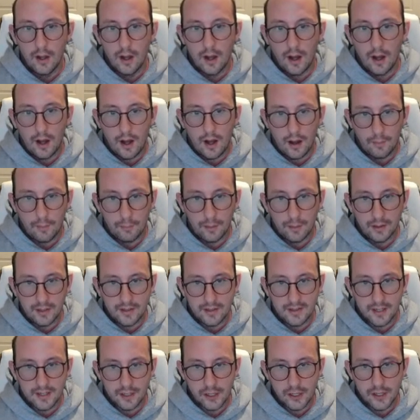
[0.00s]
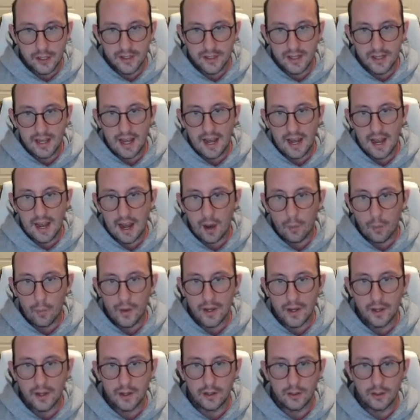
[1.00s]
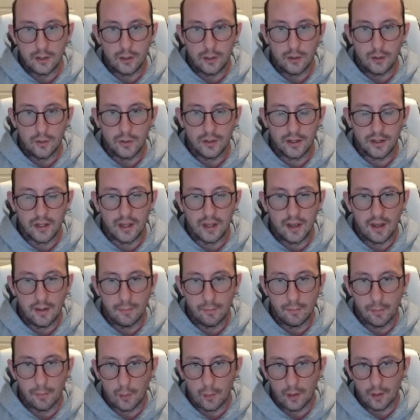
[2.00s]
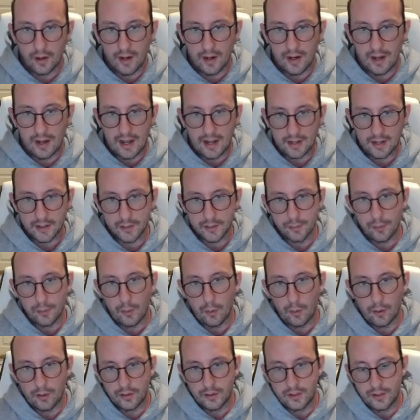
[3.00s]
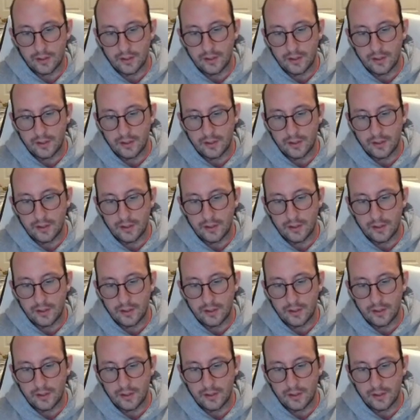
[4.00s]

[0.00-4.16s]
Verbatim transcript: Um, but let's actually see how we can use the import and export